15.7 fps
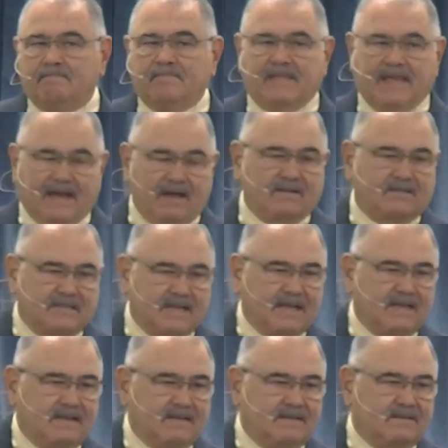thou
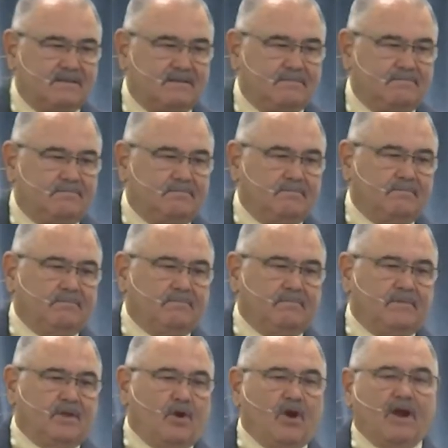sayest.
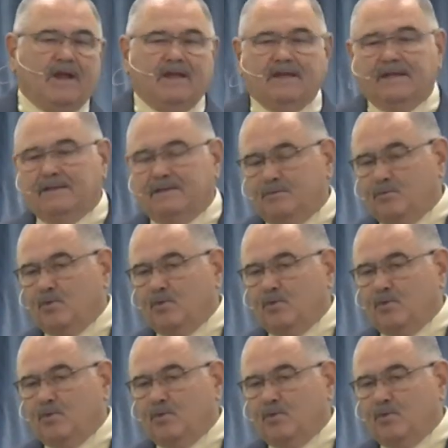Or uh,